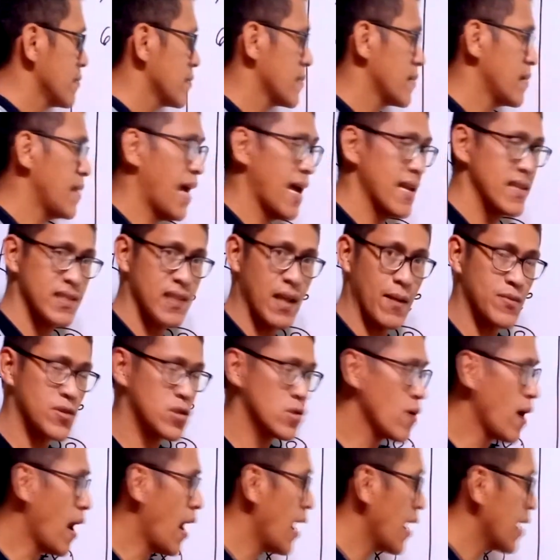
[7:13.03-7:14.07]
Then
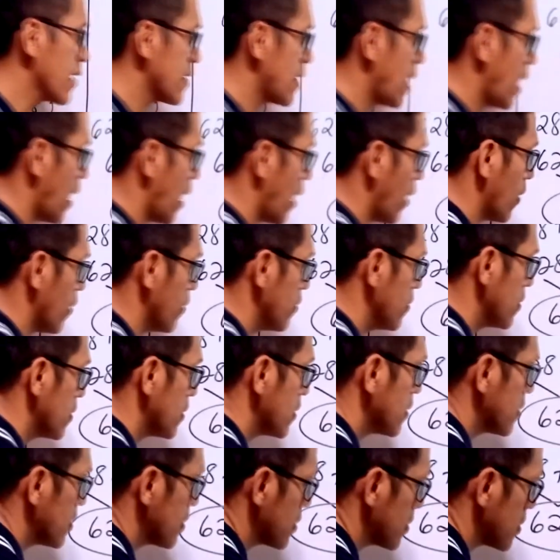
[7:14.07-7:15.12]
subtract now.
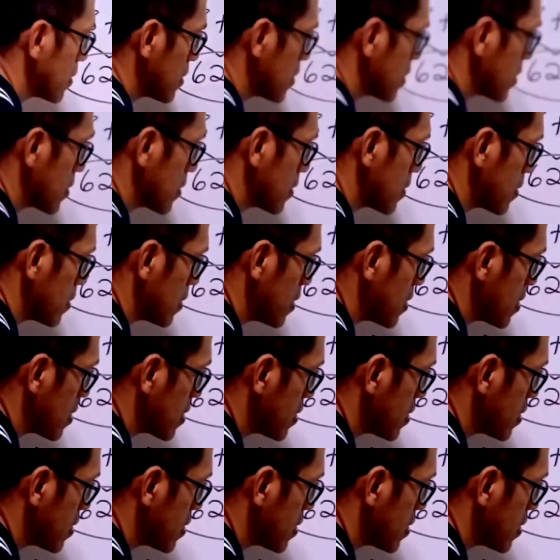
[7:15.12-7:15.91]
This is